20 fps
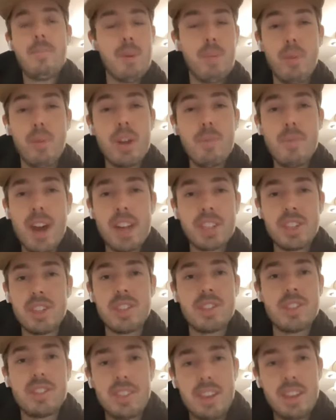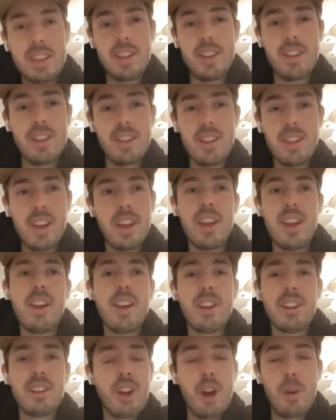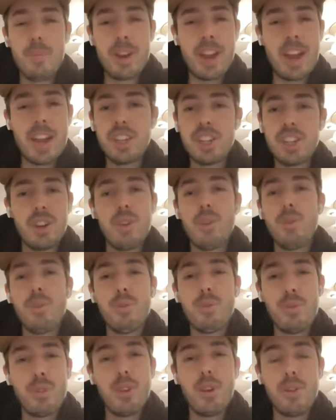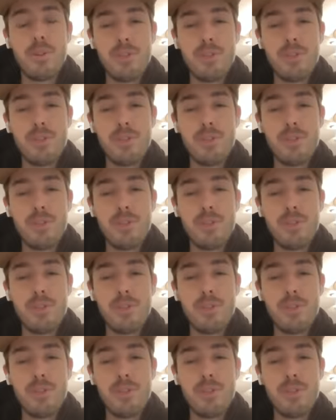But pretty much it's a combination of,